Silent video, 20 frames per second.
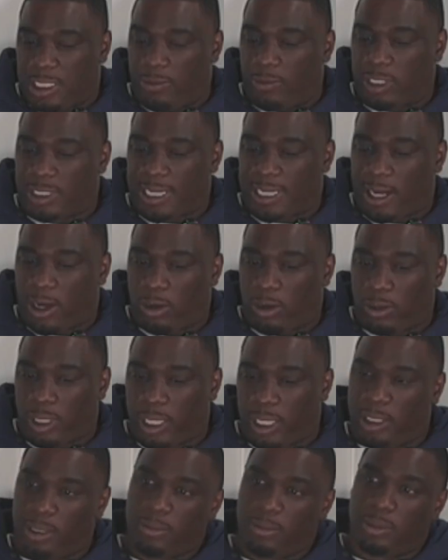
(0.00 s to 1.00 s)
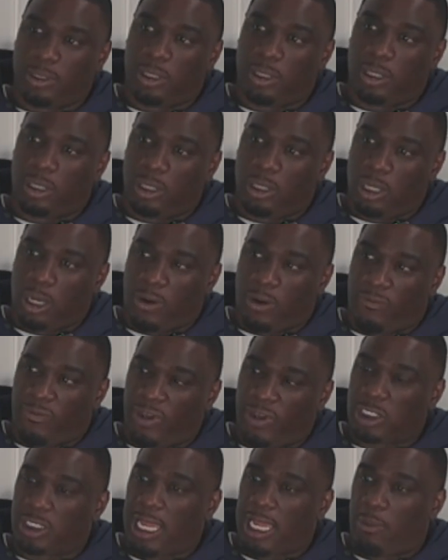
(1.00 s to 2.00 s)
see what's out. And, you know,
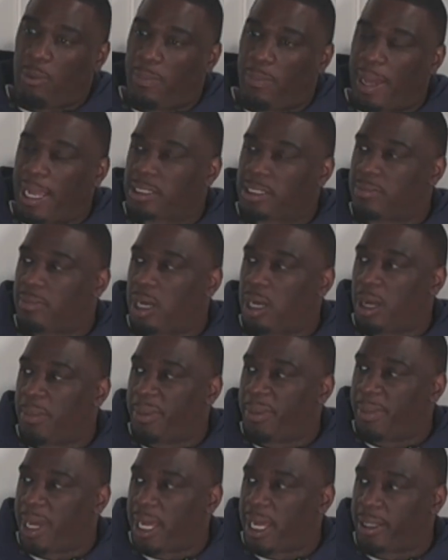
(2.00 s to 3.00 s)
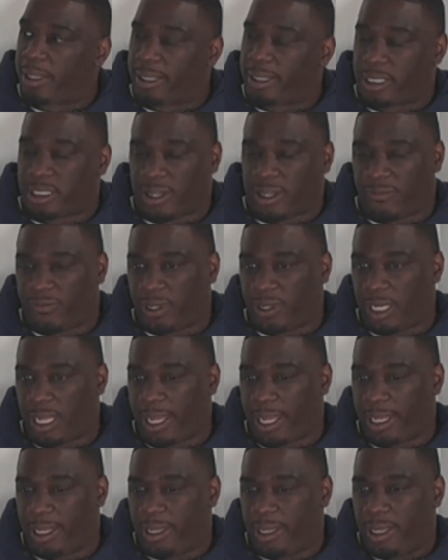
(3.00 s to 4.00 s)
eventually I went back to my alma mater because I feel
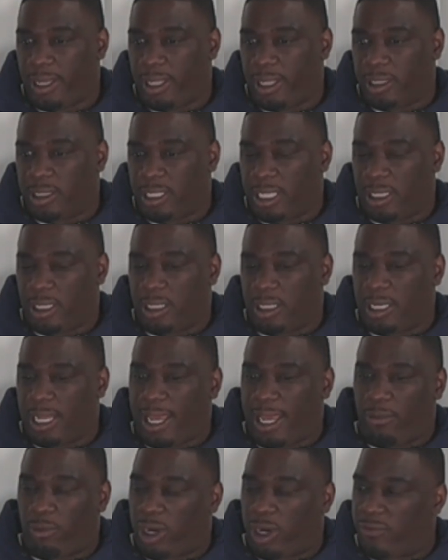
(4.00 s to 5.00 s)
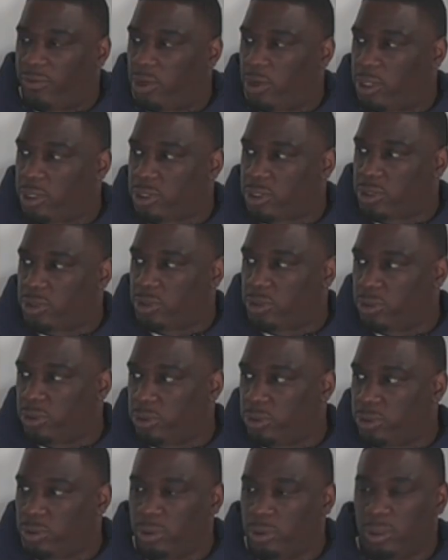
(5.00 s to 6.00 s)
like at the end of the day, wherever you go to
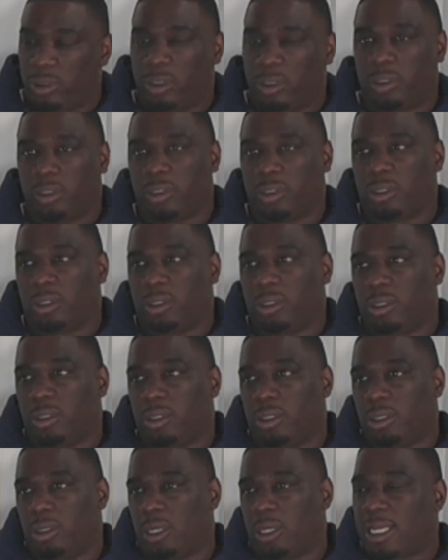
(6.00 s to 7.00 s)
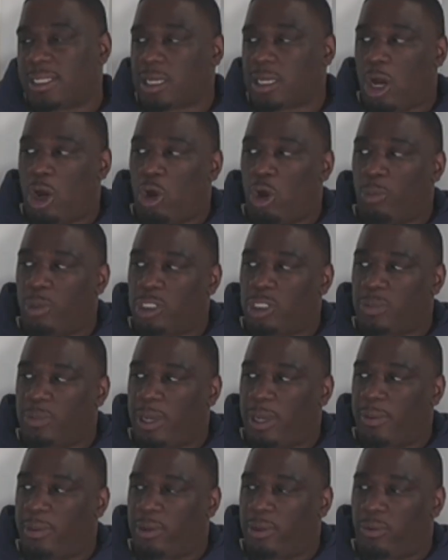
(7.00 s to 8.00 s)
school, you know, that's home. You should
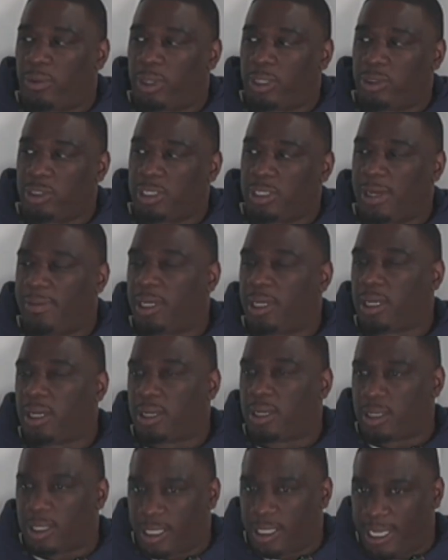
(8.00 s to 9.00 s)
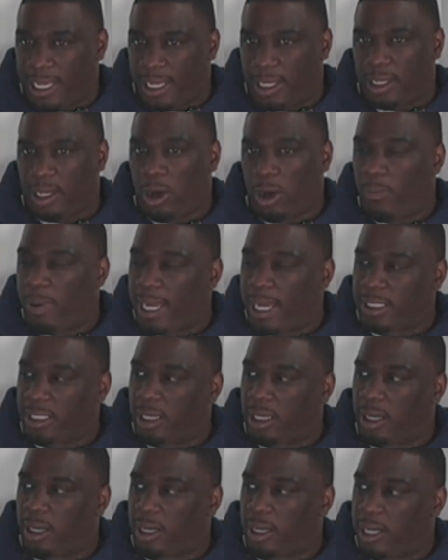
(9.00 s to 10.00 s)
be able to go back
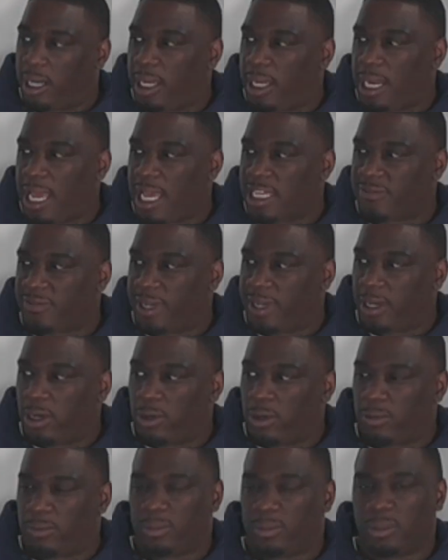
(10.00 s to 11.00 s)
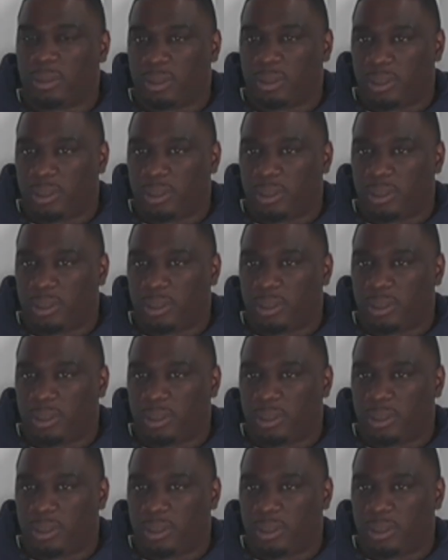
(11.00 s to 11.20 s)
there and ask for help